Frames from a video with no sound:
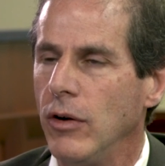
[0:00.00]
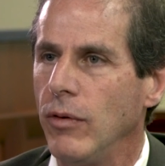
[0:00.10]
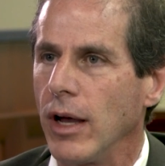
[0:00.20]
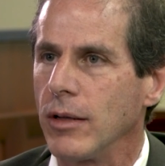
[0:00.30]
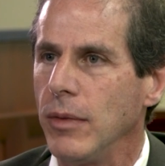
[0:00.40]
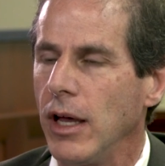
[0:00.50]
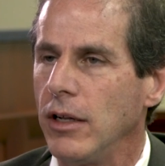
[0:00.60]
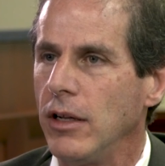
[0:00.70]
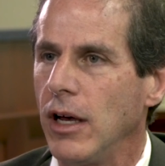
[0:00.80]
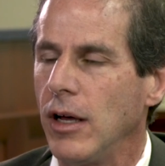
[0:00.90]

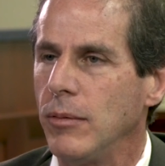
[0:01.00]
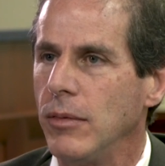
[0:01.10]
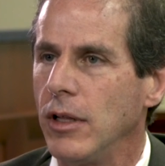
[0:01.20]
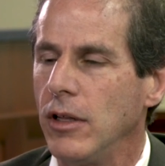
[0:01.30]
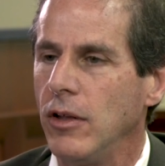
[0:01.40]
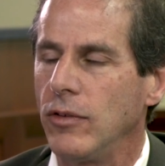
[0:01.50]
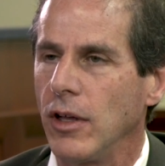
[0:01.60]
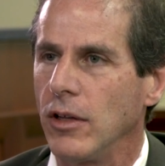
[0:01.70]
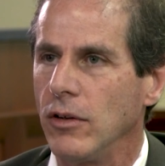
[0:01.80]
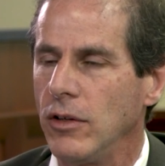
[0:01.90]
recommend using